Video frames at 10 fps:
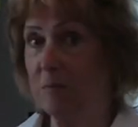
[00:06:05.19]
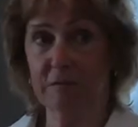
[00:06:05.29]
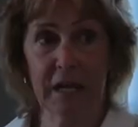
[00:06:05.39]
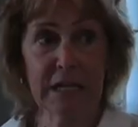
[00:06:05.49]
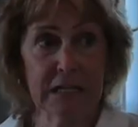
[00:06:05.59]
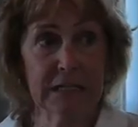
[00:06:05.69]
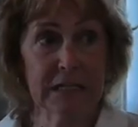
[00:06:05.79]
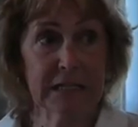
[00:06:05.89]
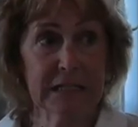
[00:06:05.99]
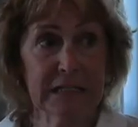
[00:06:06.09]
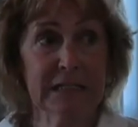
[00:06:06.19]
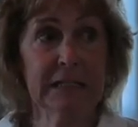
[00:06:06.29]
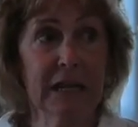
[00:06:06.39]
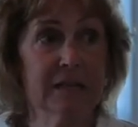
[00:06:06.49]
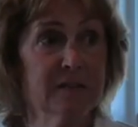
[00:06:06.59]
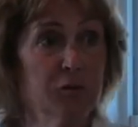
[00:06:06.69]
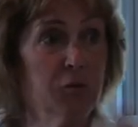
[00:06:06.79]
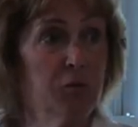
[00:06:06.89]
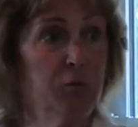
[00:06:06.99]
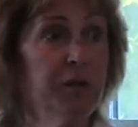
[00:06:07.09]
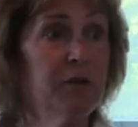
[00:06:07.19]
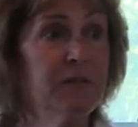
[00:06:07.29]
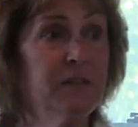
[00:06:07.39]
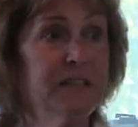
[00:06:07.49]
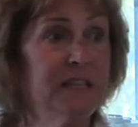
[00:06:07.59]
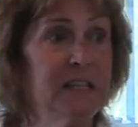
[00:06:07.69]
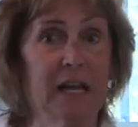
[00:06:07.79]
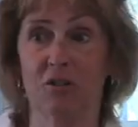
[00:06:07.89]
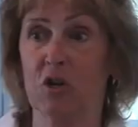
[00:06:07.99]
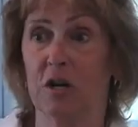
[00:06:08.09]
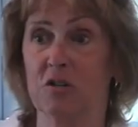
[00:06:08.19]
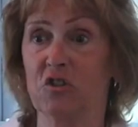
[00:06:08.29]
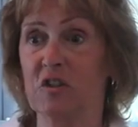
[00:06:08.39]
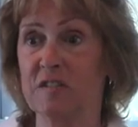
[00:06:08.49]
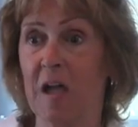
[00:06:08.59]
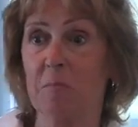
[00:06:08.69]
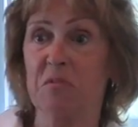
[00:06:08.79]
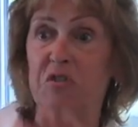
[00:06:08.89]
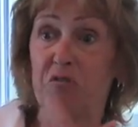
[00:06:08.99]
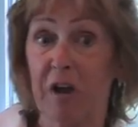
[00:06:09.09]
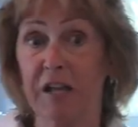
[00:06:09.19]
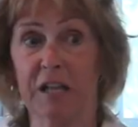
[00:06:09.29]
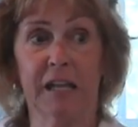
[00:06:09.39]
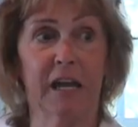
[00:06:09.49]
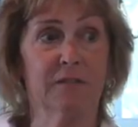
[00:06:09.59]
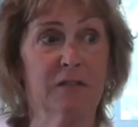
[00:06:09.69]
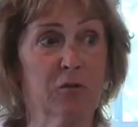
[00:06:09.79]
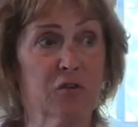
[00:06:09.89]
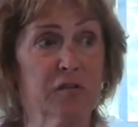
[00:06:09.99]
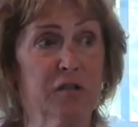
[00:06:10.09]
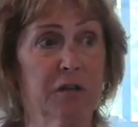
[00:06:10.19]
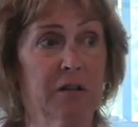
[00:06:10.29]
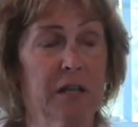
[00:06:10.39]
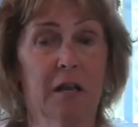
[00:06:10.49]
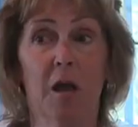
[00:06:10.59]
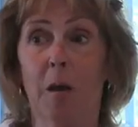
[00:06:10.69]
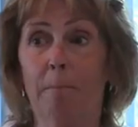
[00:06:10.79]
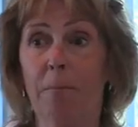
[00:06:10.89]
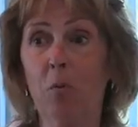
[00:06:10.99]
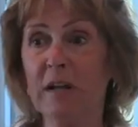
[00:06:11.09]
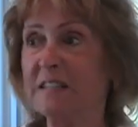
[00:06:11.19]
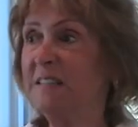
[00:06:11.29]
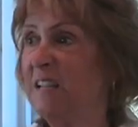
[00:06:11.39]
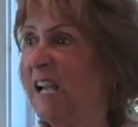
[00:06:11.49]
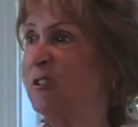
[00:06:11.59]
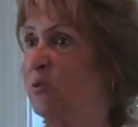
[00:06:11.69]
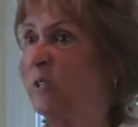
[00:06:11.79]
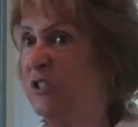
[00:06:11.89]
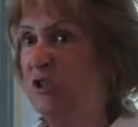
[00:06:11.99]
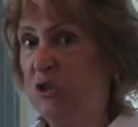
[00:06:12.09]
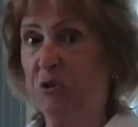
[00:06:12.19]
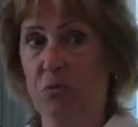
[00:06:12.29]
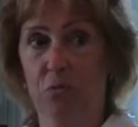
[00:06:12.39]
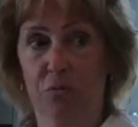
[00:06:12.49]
Am I right? Yeah, so we don't even see that charge. It just comes directly out of Social Security. But what does it actually do?